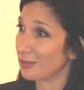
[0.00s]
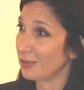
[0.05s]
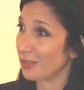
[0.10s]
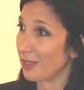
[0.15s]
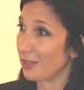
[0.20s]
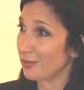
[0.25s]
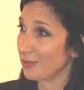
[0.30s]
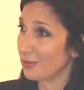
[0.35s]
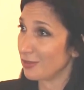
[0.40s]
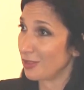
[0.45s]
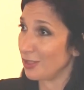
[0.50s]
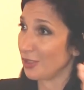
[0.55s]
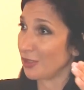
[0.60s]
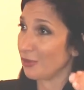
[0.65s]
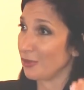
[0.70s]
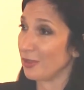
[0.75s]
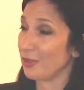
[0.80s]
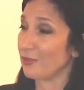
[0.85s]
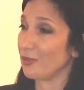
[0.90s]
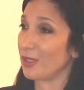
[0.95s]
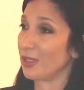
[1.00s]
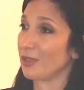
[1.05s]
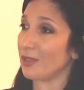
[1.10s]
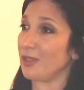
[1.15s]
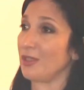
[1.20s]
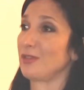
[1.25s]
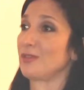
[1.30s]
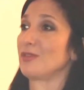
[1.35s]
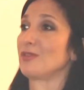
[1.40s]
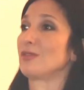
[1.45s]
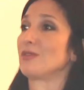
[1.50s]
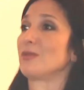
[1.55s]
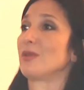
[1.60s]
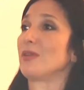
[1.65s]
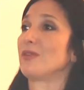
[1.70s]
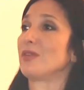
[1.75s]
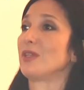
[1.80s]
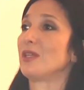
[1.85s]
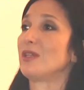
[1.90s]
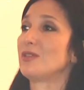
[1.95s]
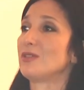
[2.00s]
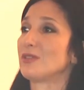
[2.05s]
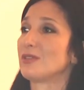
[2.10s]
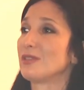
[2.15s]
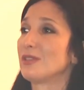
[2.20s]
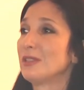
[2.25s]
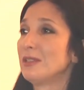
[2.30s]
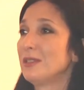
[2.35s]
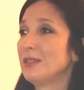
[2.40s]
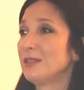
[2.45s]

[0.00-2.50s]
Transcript: again, this tinkering of regulations around the edges.